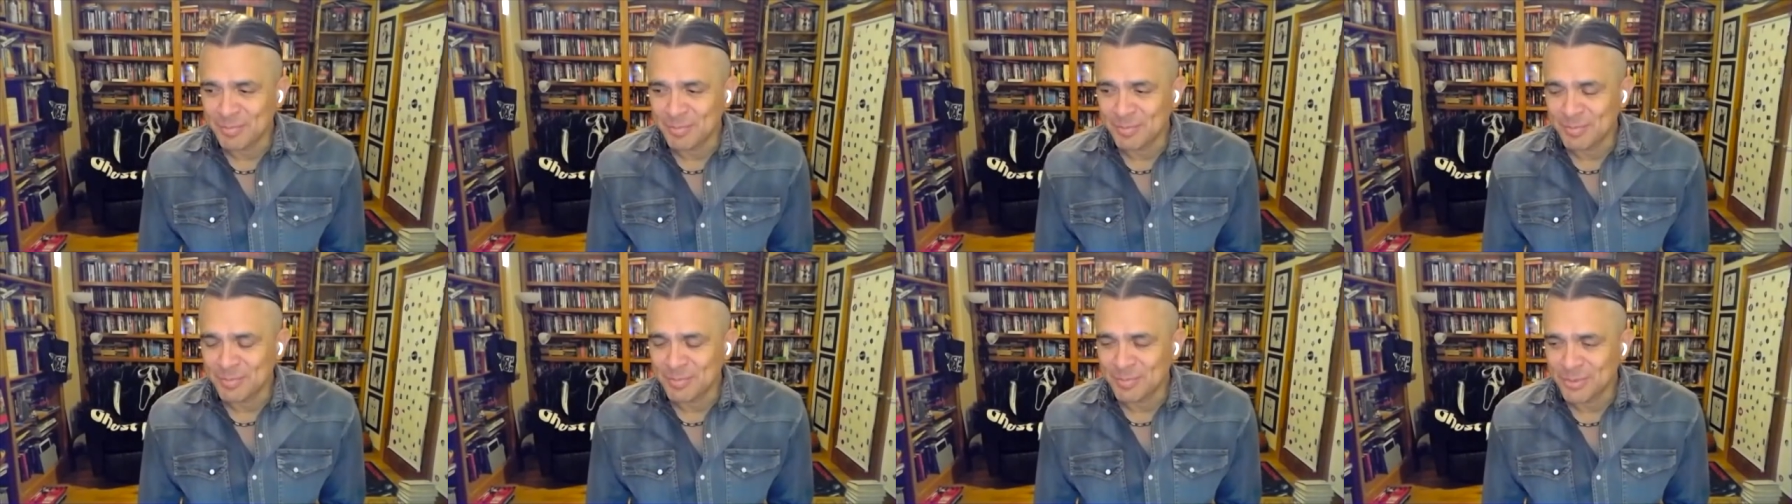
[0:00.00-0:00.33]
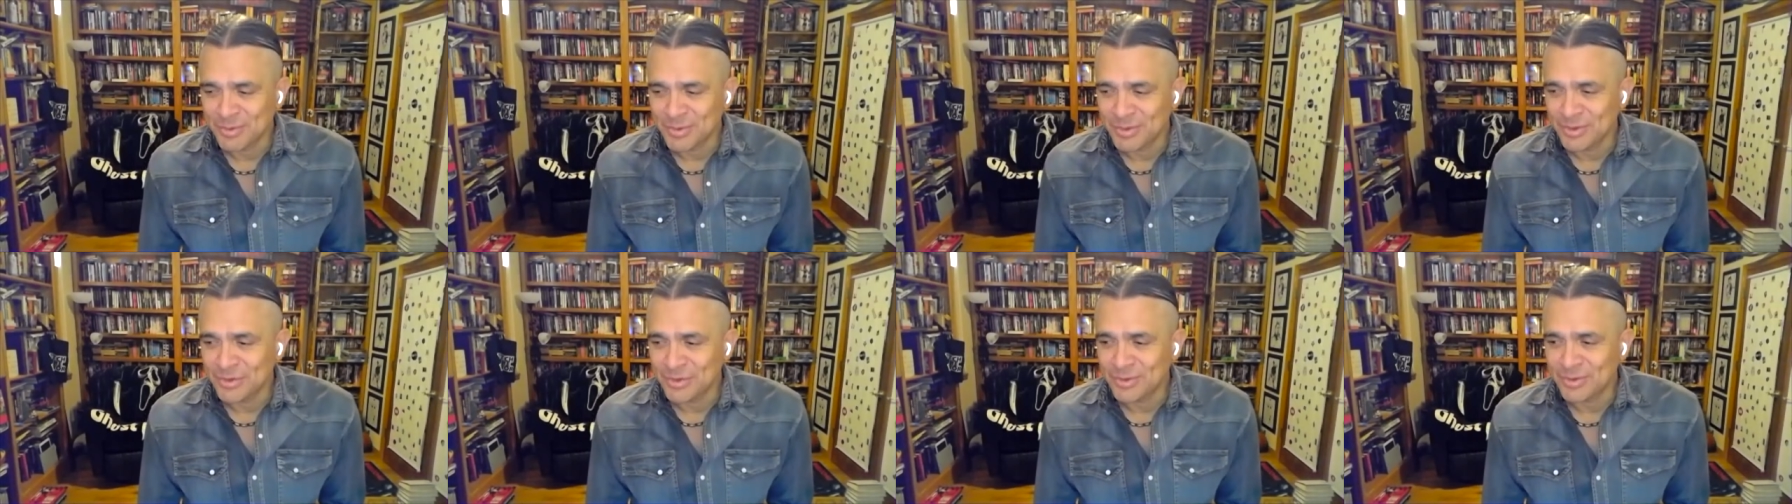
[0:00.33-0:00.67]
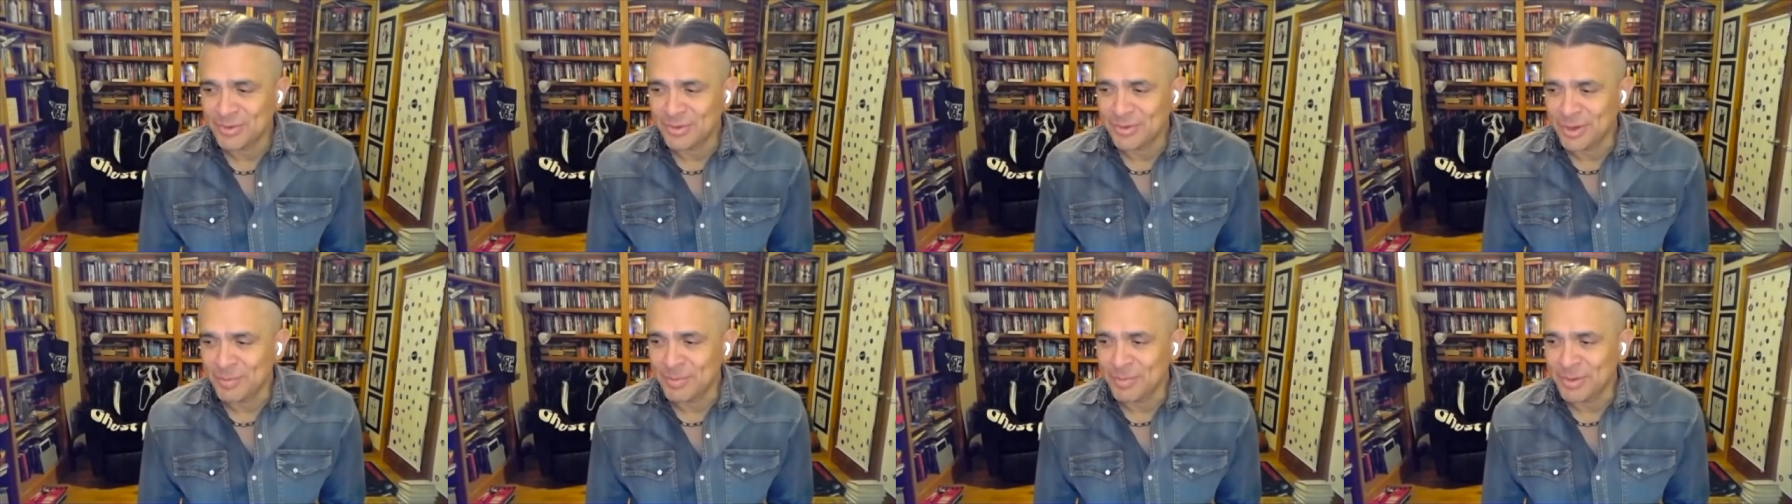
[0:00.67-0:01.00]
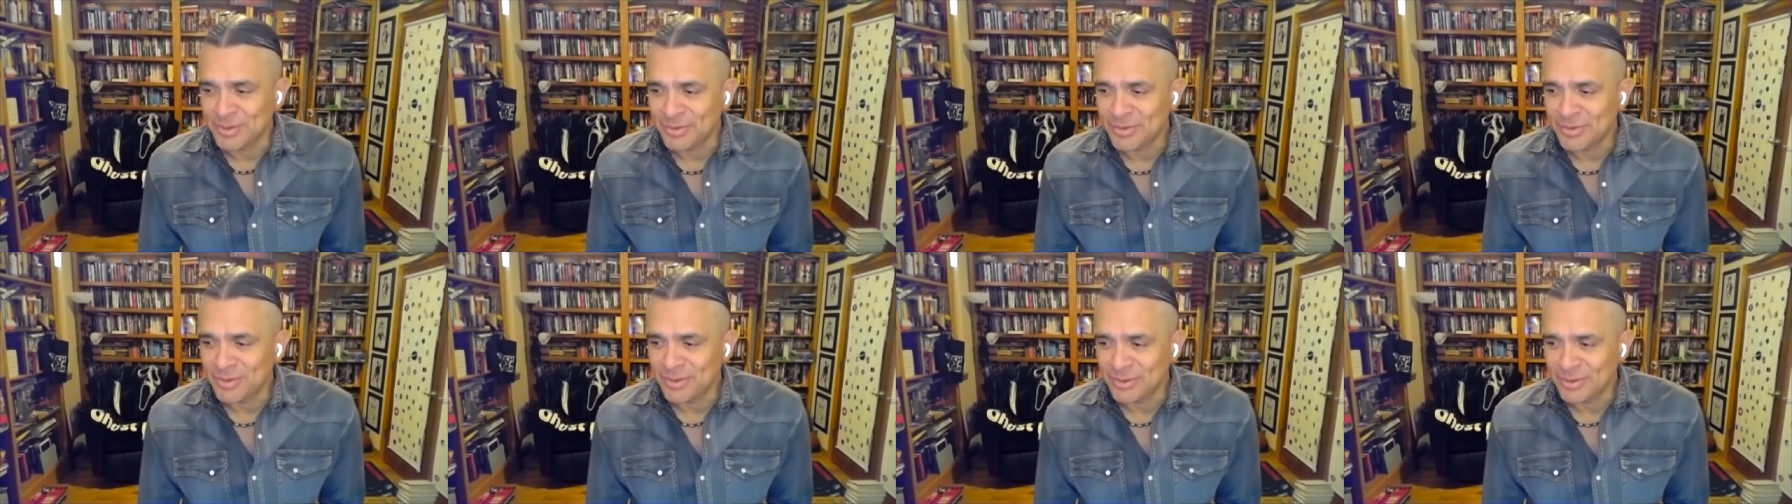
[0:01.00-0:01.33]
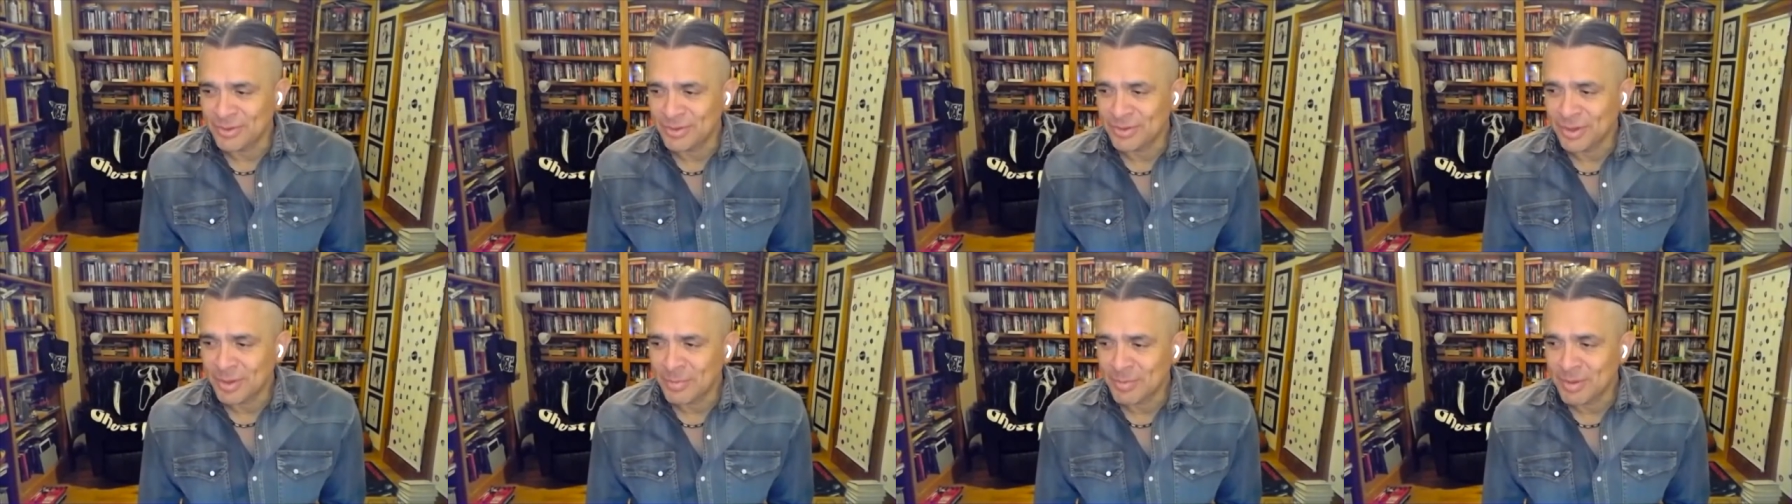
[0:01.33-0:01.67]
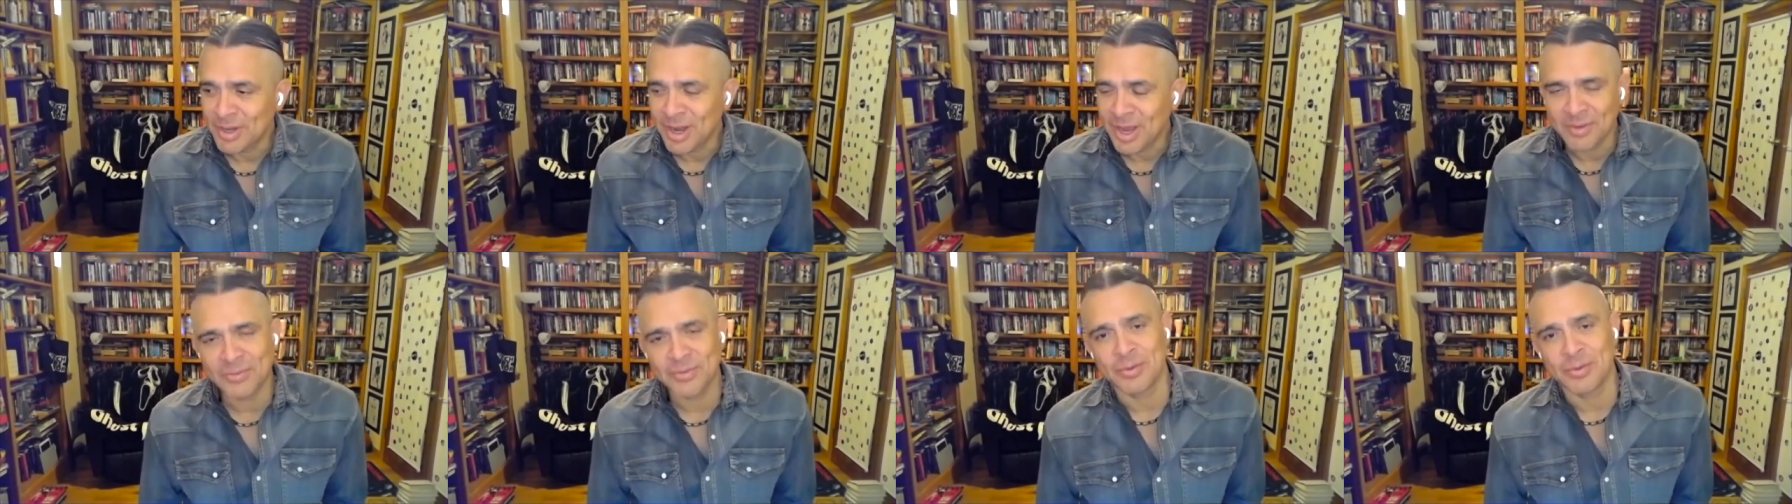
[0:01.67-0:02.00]
she's screaming, she's coming
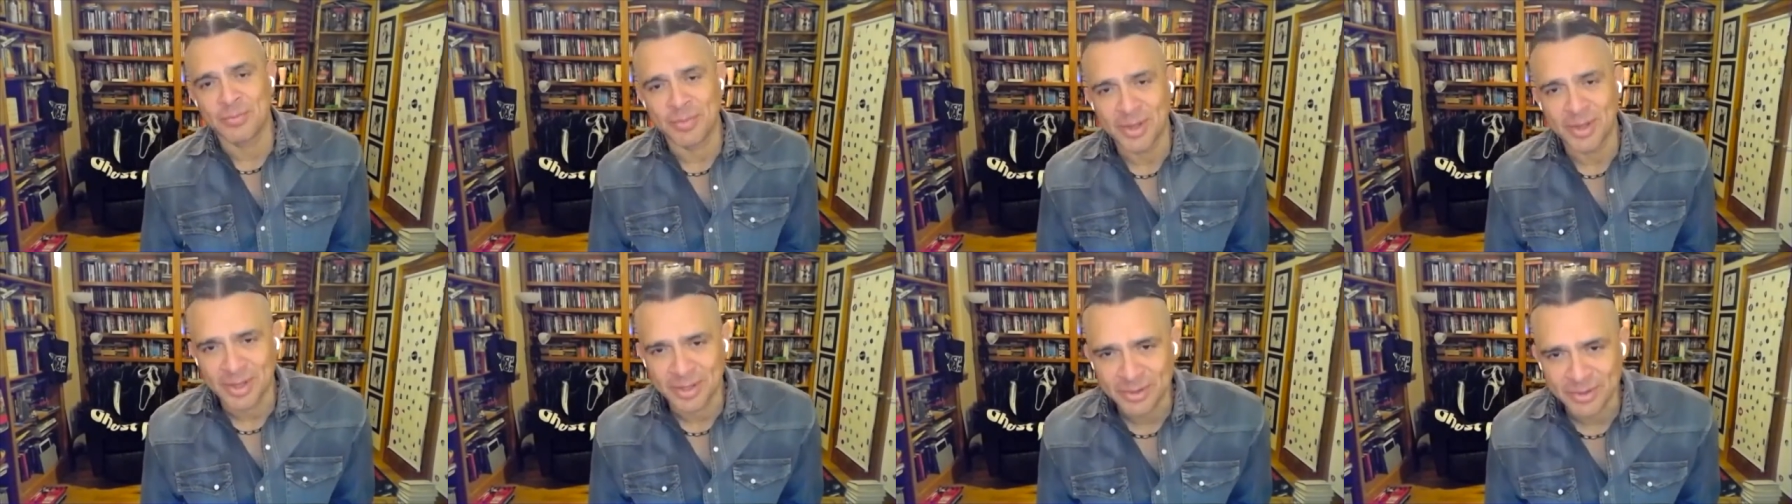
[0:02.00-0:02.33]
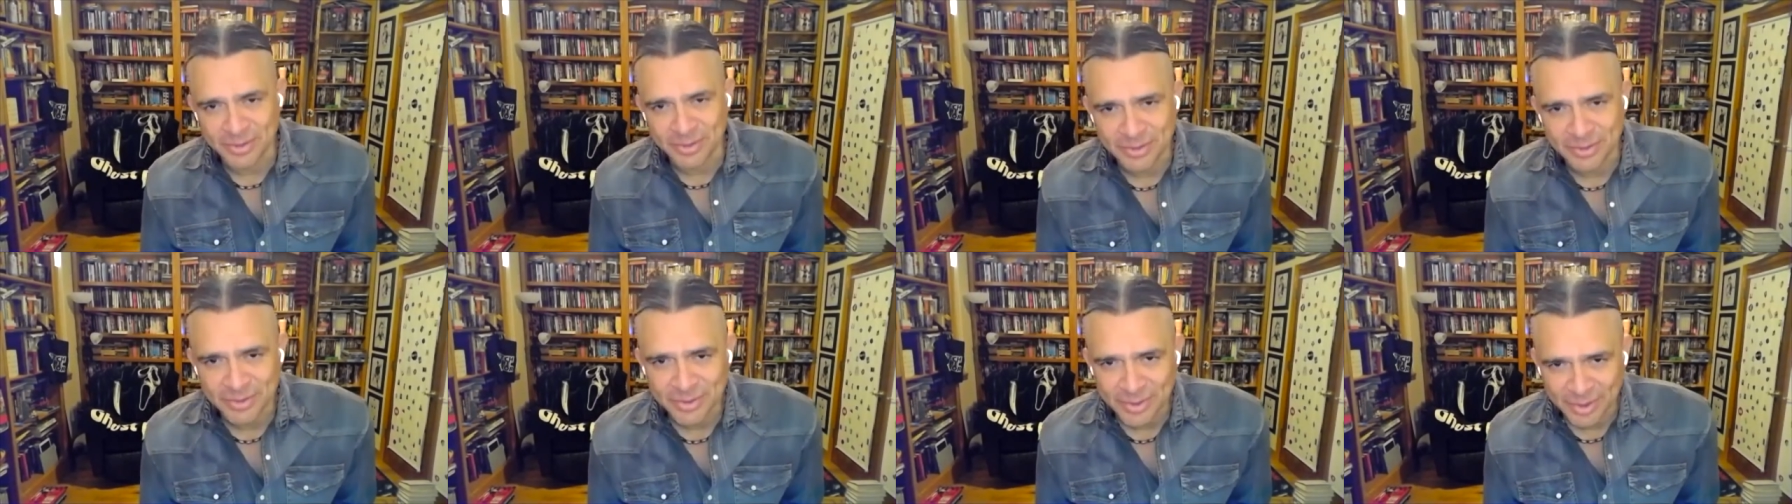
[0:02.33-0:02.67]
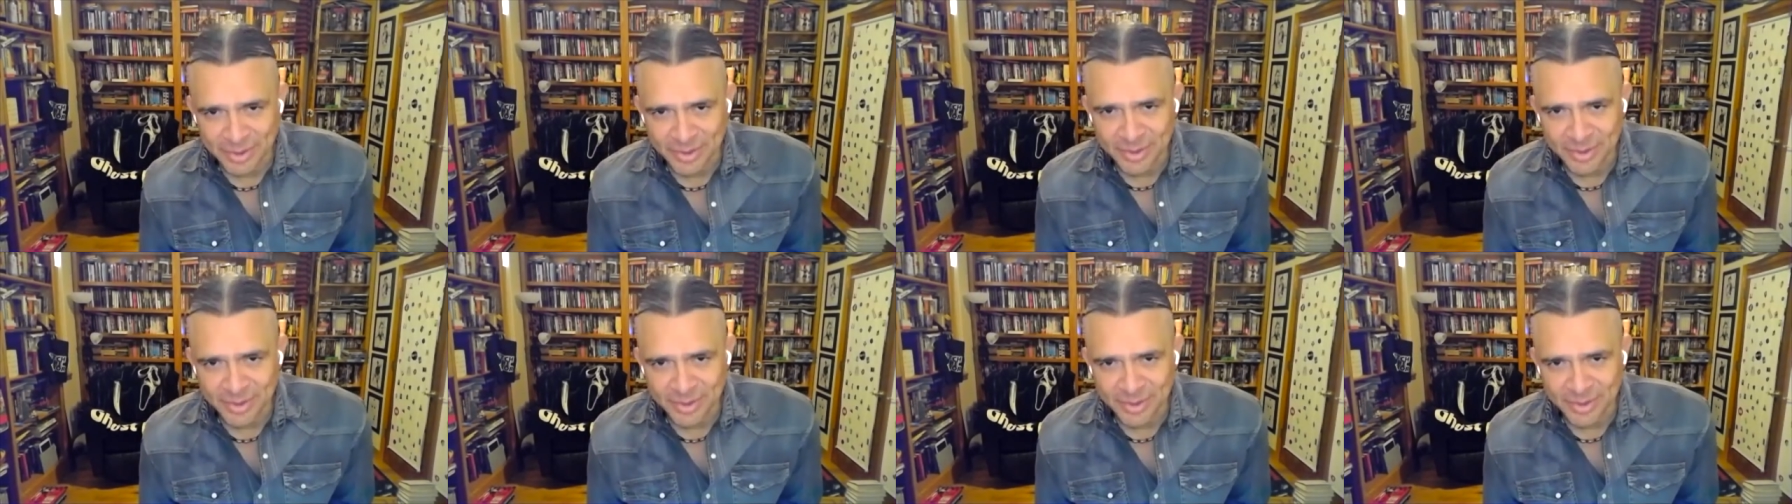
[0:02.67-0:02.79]
after Michael.